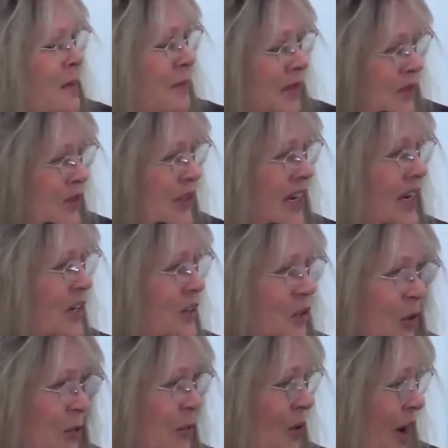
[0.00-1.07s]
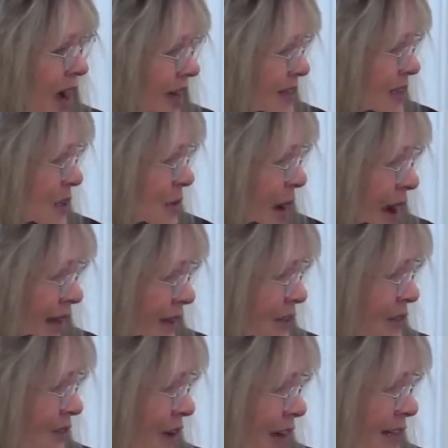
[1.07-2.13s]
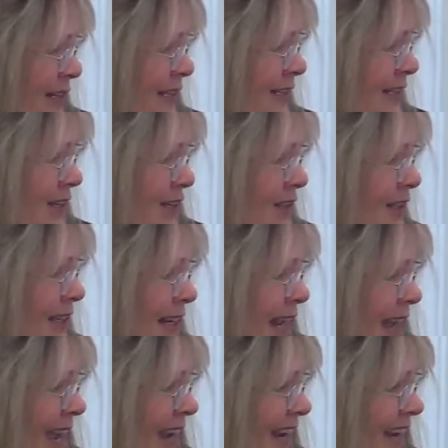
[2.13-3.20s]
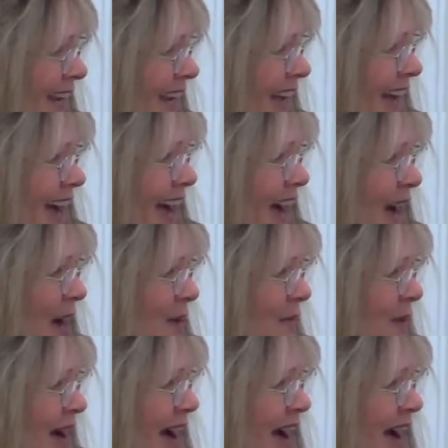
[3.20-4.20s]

But seeing your bright, smiling faces here today um,